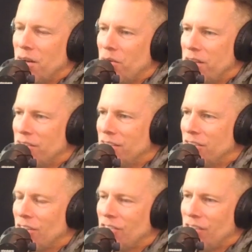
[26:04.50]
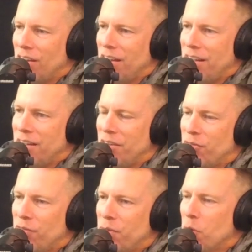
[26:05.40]
these things on Sunday and
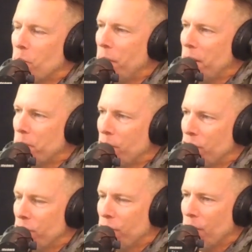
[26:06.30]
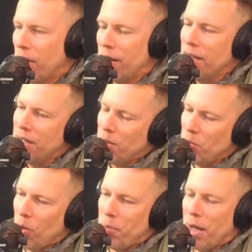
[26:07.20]
you're a better person for it,
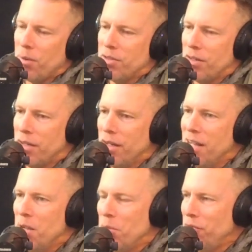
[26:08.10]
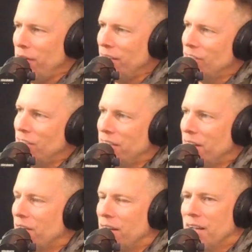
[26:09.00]
more power to you. But if you're going to sit
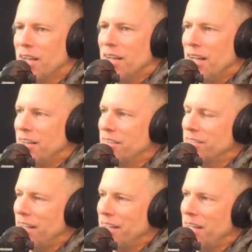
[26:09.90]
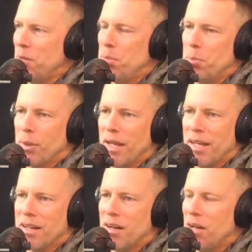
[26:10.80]
there and say gay people
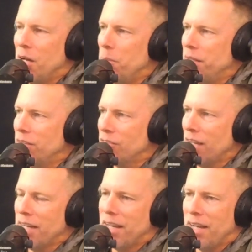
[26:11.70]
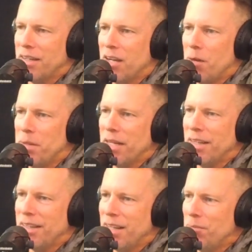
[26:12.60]
can't come and this guy can't come and that
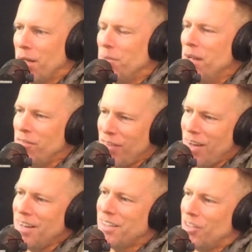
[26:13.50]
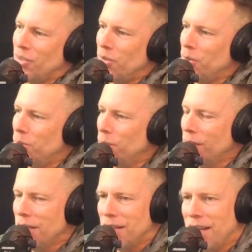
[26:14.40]
guy can't come, fuck you.
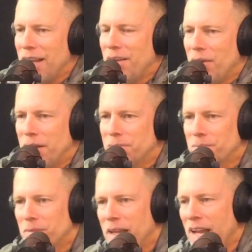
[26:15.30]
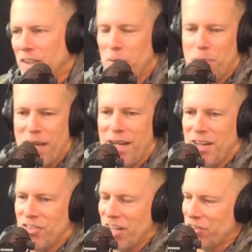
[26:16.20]
Anyway. Ellen
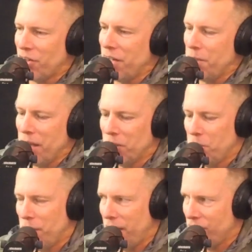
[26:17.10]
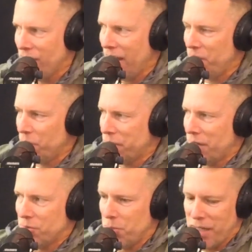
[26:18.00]
Page, that's her name, Ellen Page. I knew it would
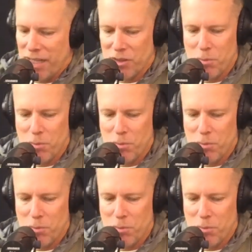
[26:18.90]
come to me. Ellen